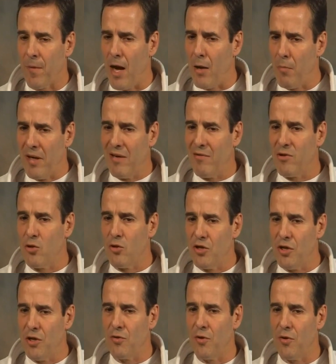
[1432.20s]
I believe
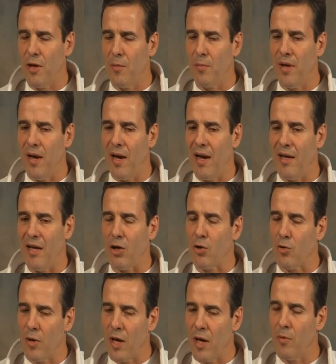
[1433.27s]
Jiu-Jitsu can be an
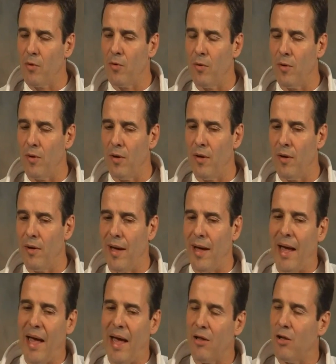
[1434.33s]
incredible
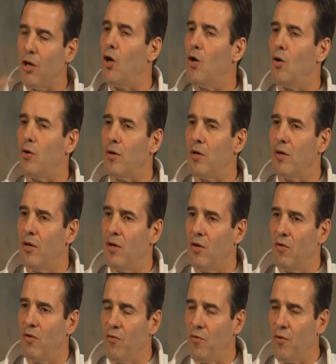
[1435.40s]
add-on
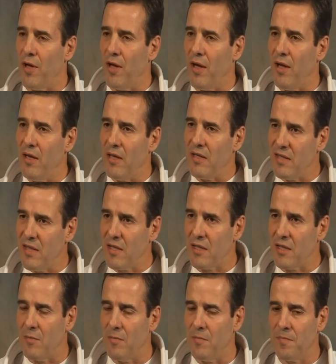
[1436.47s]
for any
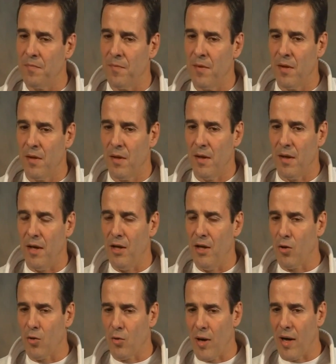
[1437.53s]
system,
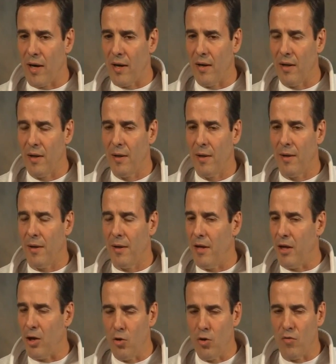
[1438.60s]
any karate,
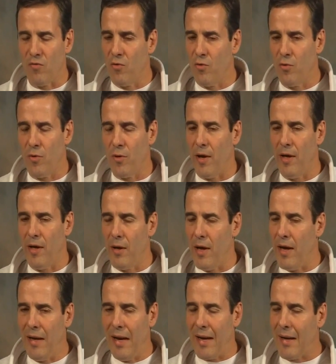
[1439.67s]
any kung fu,
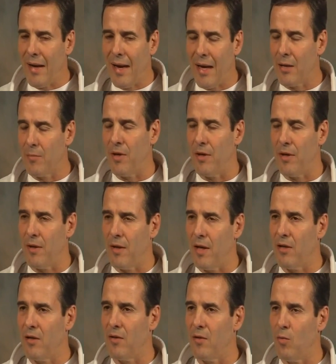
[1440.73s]
any academy
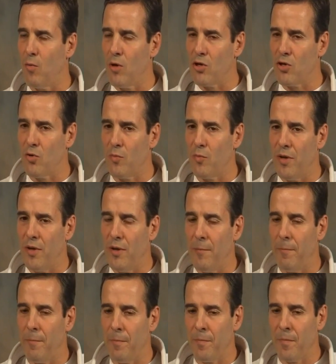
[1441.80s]
that wants to